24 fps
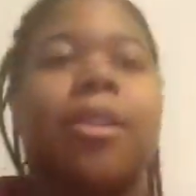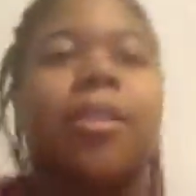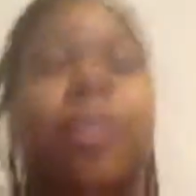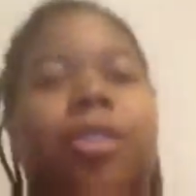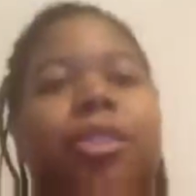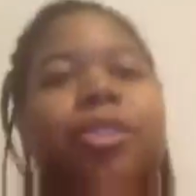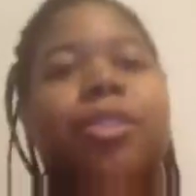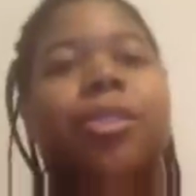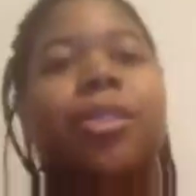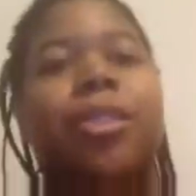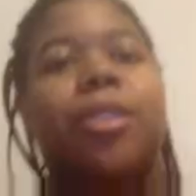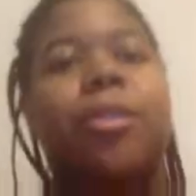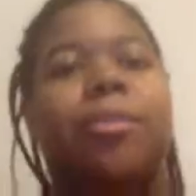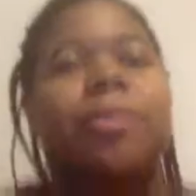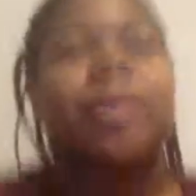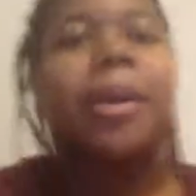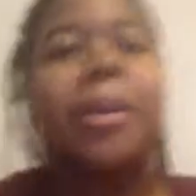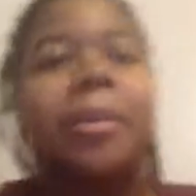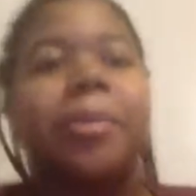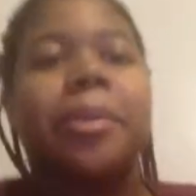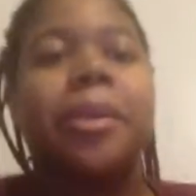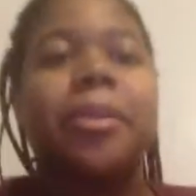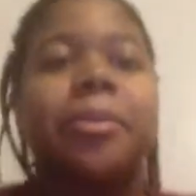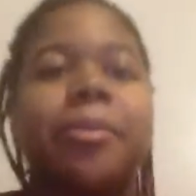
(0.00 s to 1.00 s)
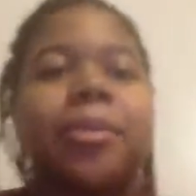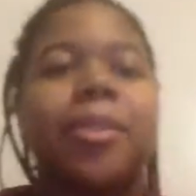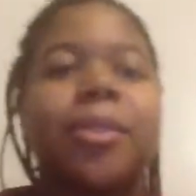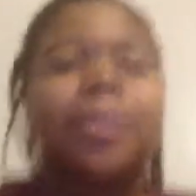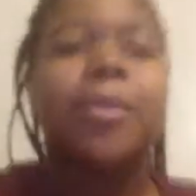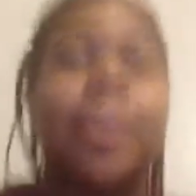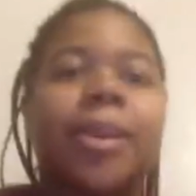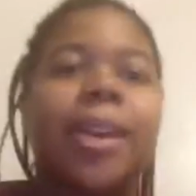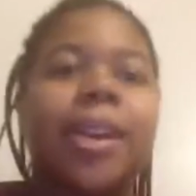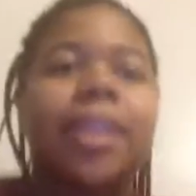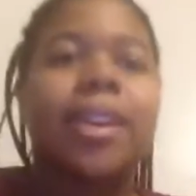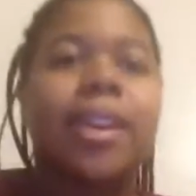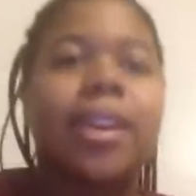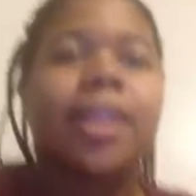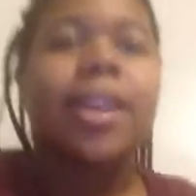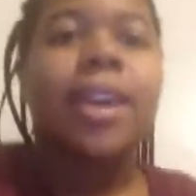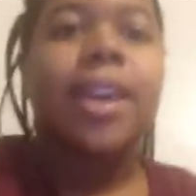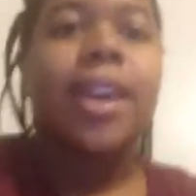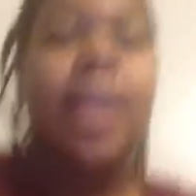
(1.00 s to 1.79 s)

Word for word: I'll show you my bunk real quick.